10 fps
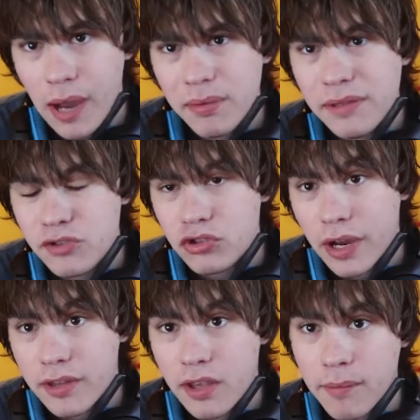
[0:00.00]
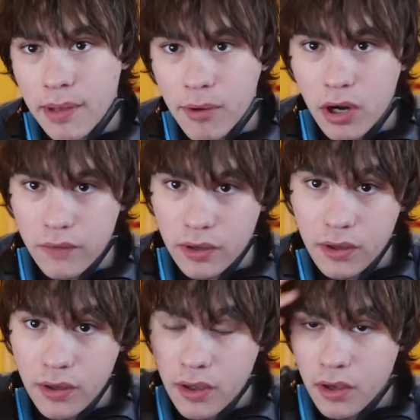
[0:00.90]
I believe Shrek is gonna be a part of
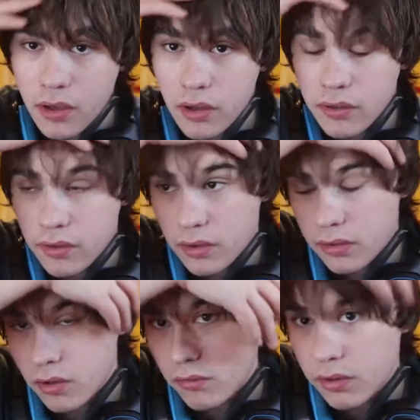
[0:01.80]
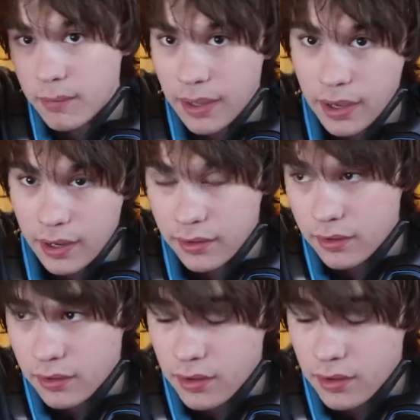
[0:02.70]
it, because they're really behind.